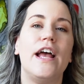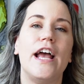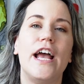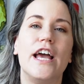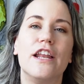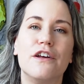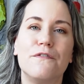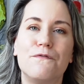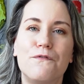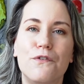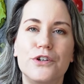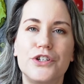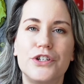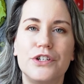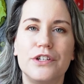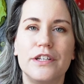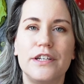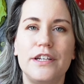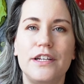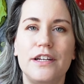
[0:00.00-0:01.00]
And
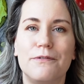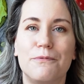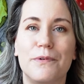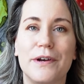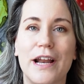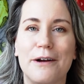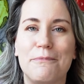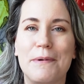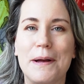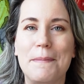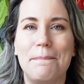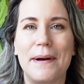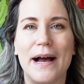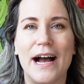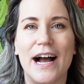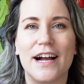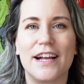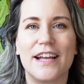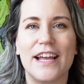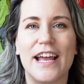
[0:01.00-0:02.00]
unfortunately, when I went
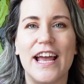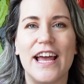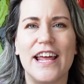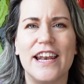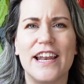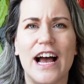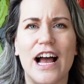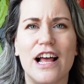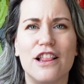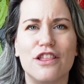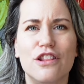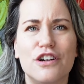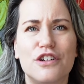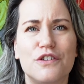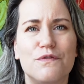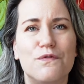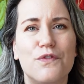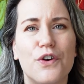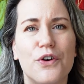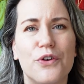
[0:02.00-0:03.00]
back and I
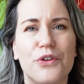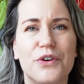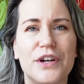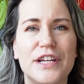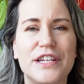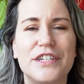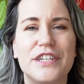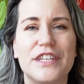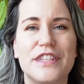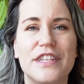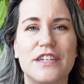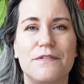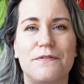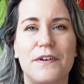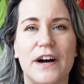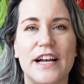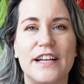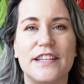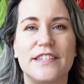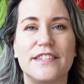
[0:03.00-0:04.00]
looked further into the
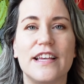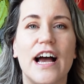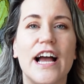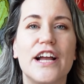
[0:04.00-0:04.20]
device,